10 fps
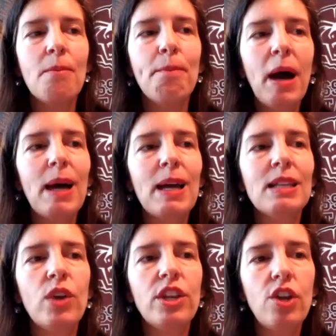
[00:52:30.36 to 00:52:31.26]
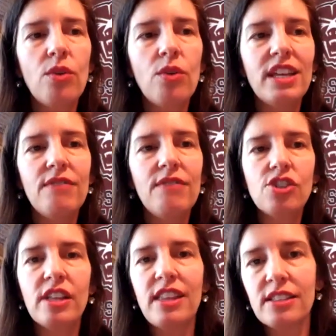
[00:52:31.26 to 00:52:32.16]
but we know that
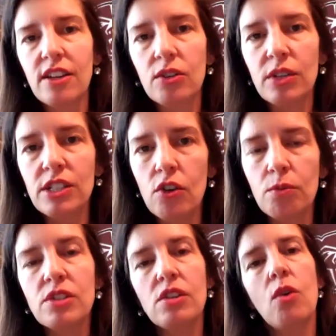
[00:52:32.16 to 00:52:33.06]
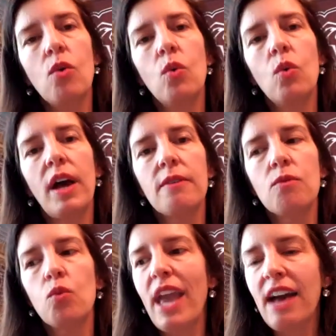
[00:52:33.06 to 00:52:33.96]
eventually that's going to resume. So
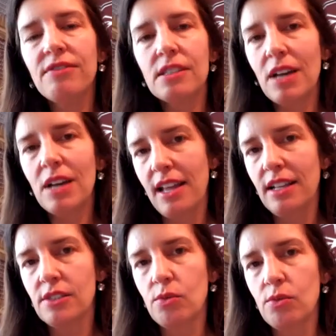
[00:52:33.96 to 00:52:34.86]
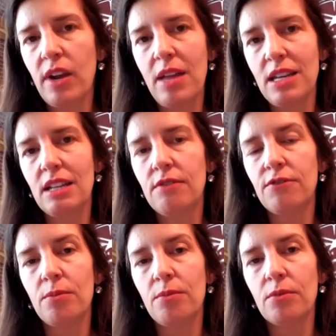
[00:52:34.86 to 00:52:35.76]
we have some guidance recommended
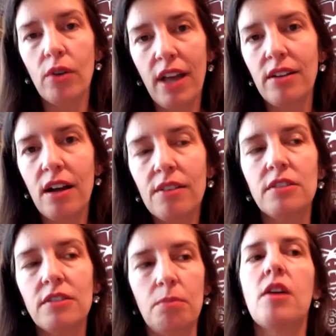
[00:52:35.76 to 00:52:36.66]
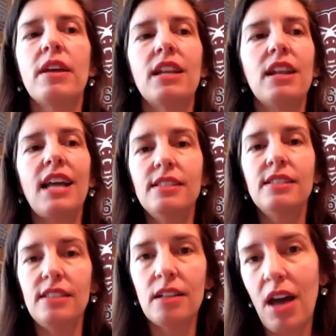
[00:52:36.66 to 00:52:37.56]
from Cole County Health Department, and I
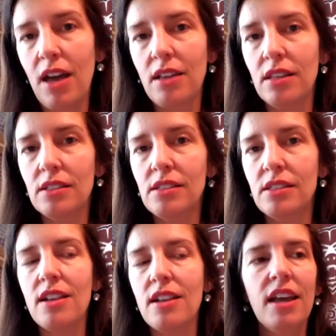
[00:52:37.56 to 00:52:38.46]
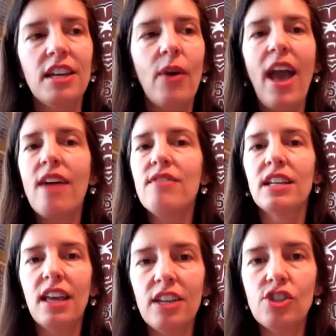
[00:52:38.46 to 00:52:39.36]
stand behind this, that, you know, having an
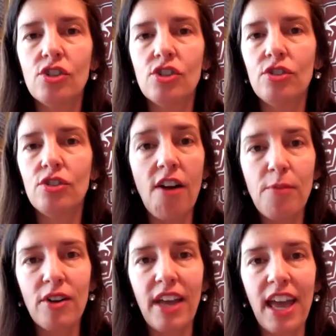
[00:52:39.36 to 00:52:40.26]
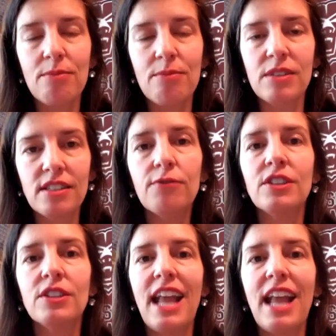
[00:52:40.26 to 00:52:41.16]
occasional softball game is
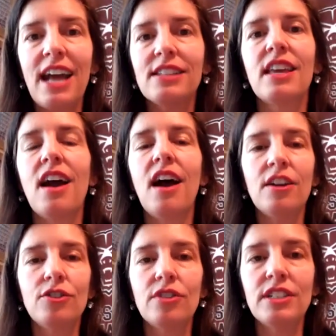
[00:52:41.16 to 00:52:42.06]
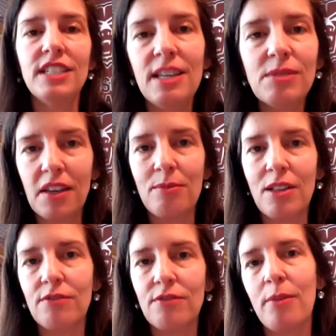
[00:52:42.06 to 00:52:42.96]
different than asking 100 teams to come
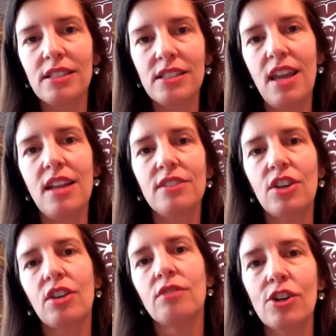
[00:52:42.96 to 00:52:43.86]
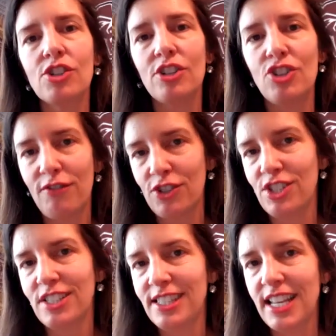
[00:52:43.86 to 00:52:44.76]
in from out of state to converge on
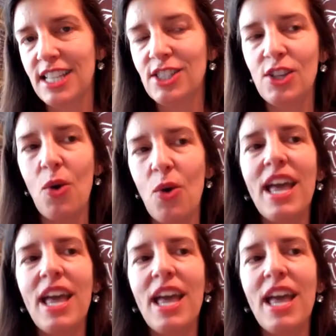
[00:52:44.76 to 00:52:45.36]
Jefferson City. So